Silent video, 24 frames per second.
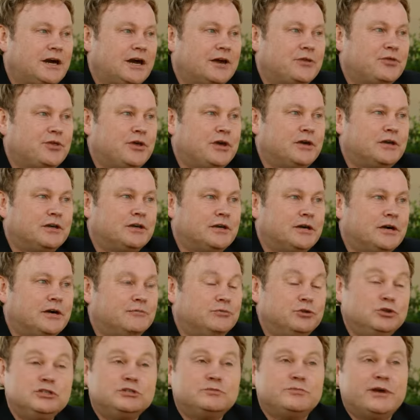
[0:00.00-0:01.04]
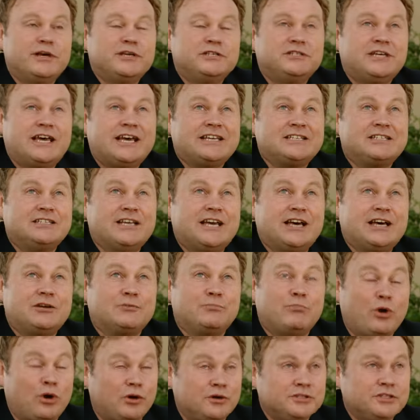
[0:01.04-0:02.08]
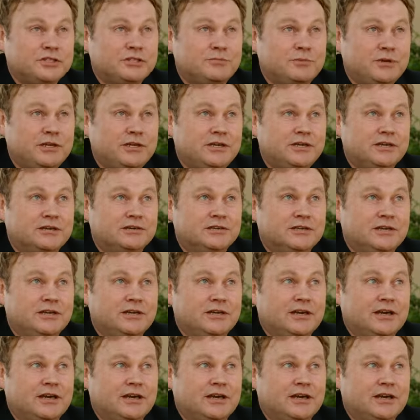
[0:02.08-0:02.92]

I think New Space hasn't had a pulse in the media